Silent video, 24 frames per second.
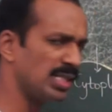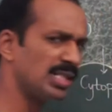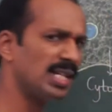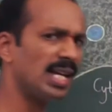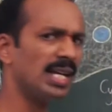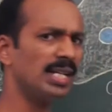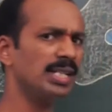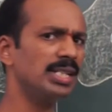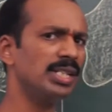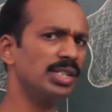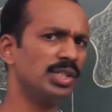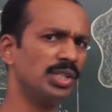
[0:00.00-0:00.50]
is
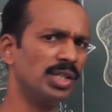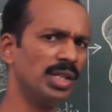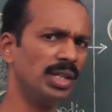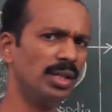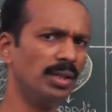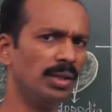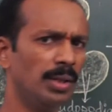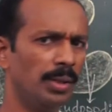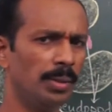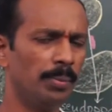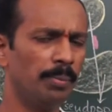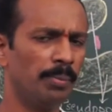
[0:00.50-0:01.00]

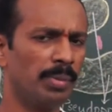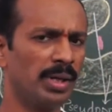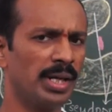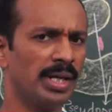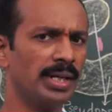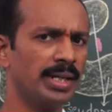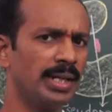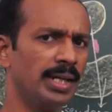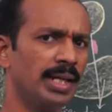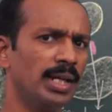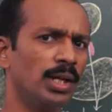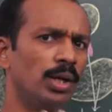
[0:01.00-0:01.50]
digestion?
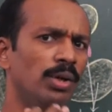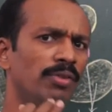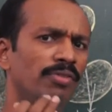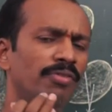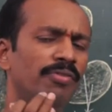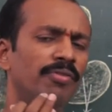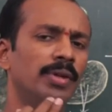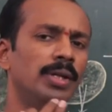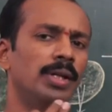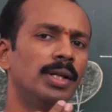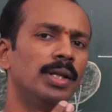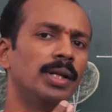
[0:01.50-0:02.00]
Breaking
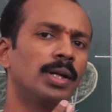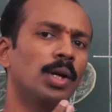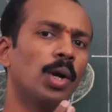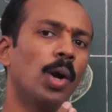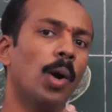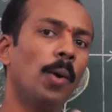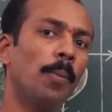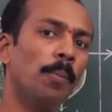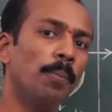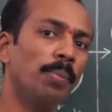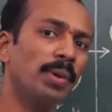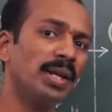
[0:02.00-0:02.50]
of
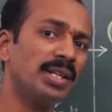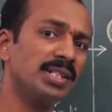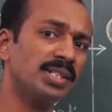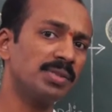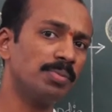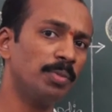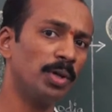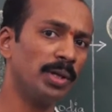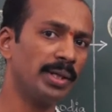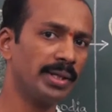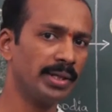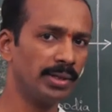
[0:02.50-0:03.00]

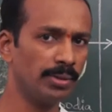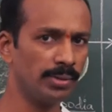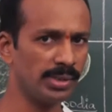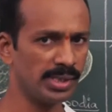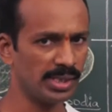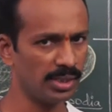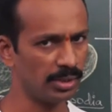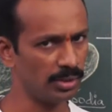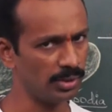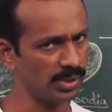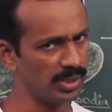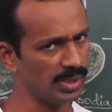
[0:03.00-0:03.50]
complex
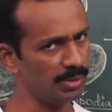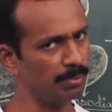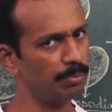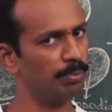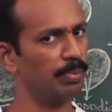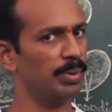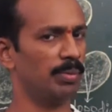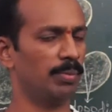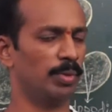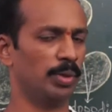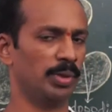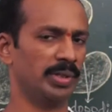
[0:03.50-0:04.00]
molecules into
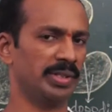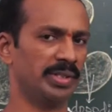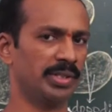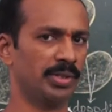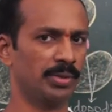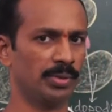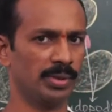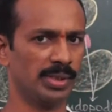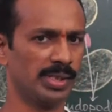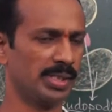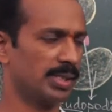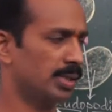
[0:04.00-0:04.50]
simple
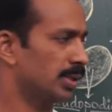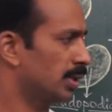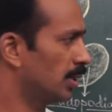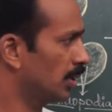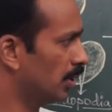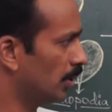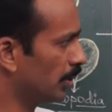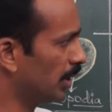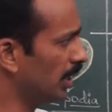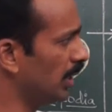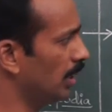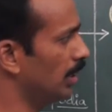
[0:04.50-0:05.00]
molecules.
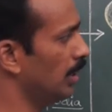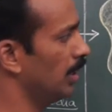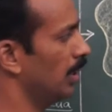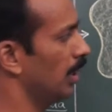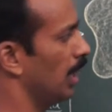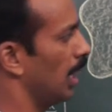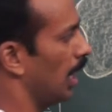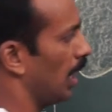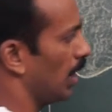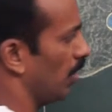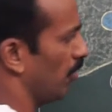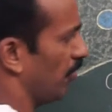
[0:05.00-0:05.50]
Okay,
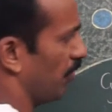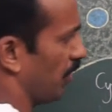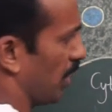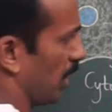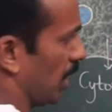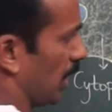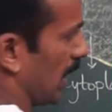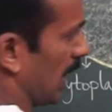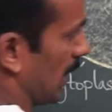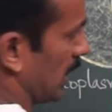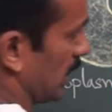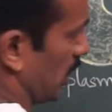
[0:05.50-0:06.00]

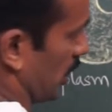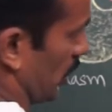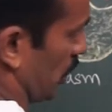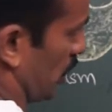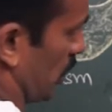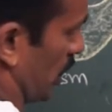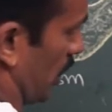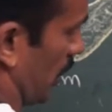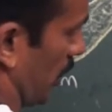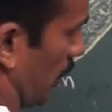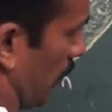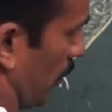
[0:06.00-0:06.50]
after
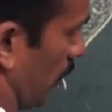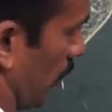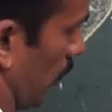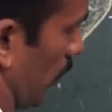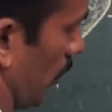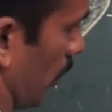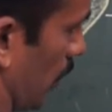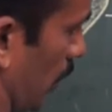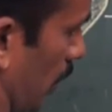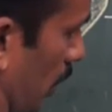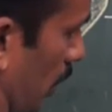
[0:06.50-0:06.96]
digestion